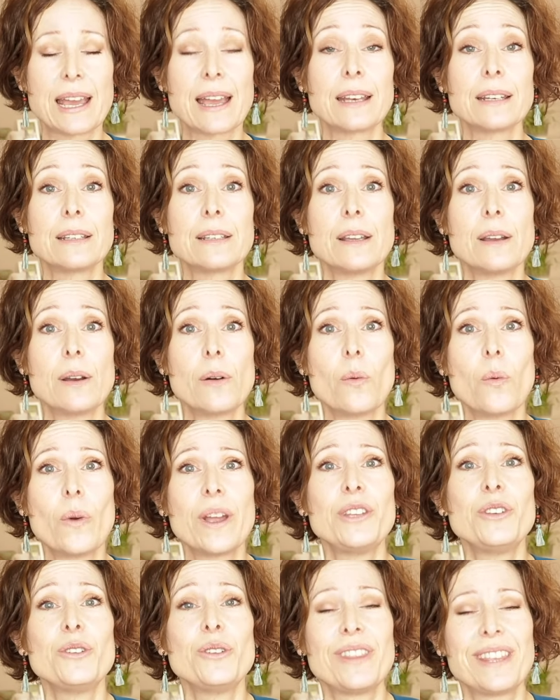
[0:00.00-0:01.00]
And
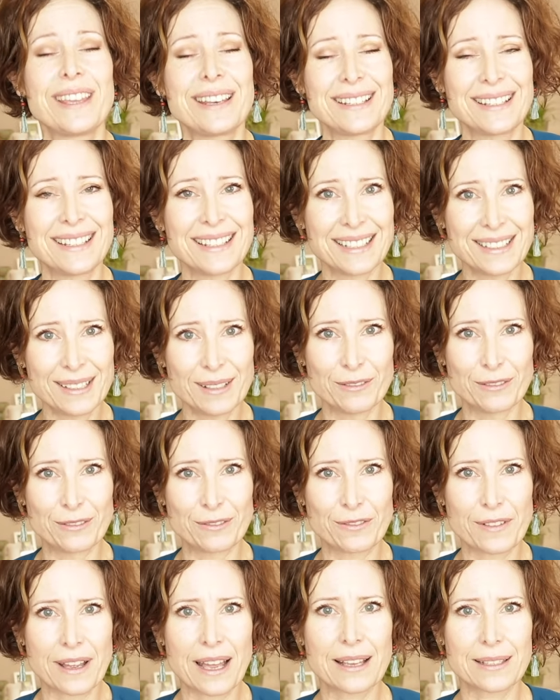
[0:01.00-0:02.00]
when you then
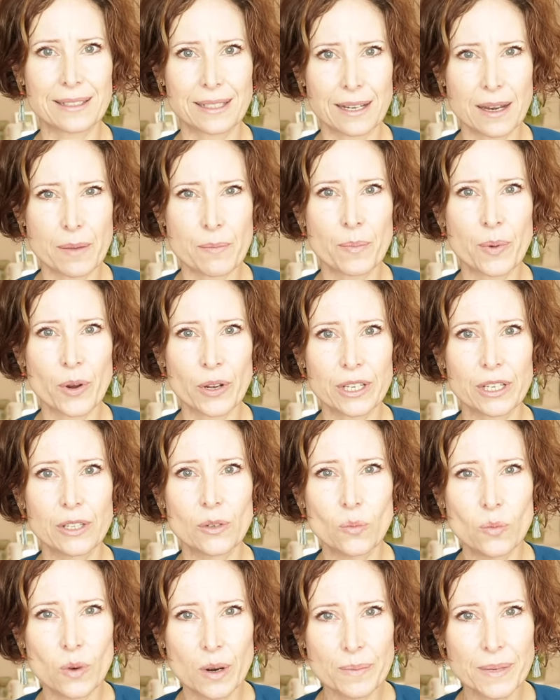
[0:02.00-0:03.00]
live as an
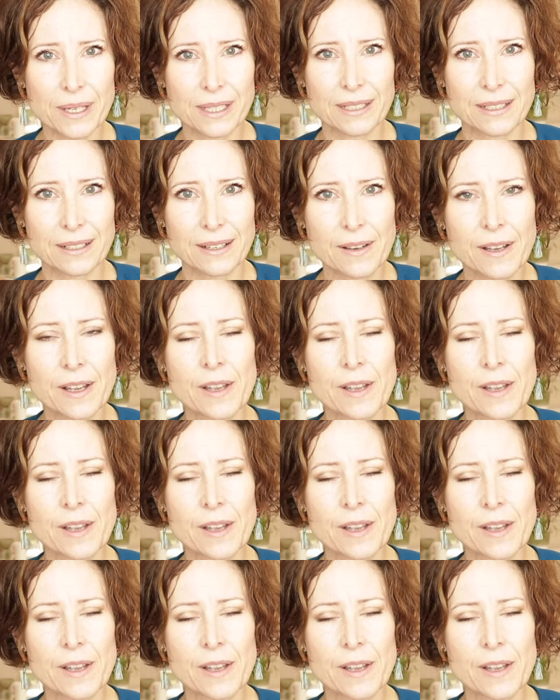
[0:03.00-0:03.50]
embodied woman,